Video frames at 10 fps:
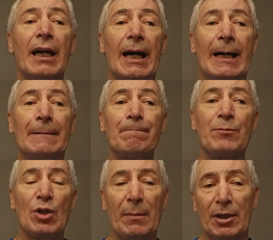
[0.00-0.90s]
So
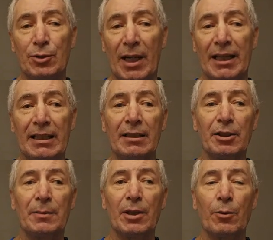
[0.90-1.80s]
I'm going to try to get a
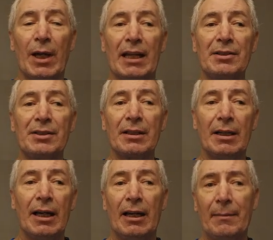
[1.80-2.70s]
little bit of rest.
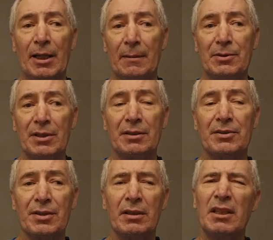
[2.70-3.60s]
I've been up
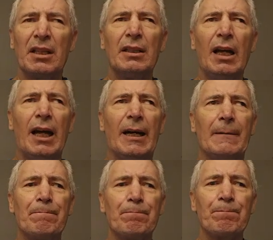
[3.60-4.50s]
since, I
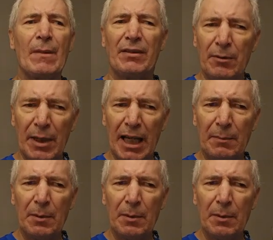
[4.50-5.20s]
think we got up